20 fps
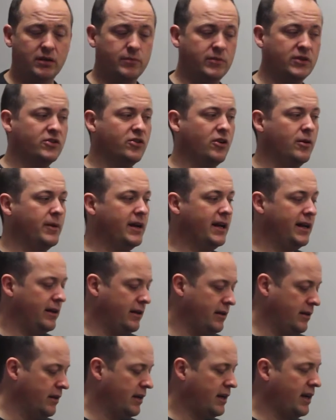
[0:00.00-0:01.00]
person can be
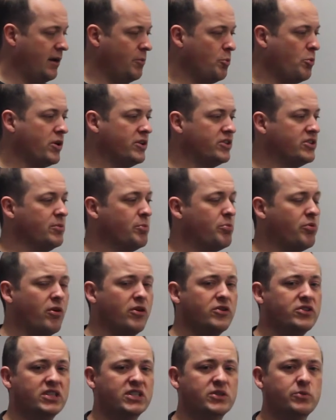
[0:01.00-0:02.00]
terminated, okay? And what is the
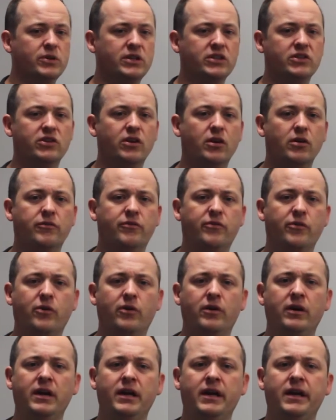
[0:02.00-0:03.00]
process we need to go
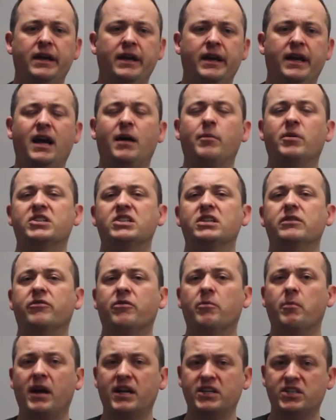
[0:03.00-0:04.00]
for? How
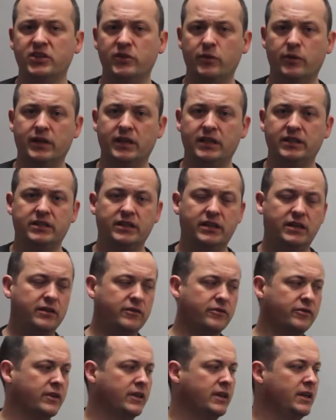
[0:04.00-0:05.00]
much information do we need
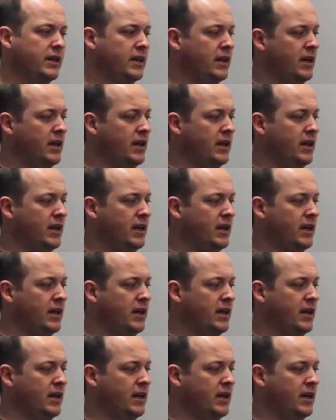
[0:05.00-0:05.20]
to give?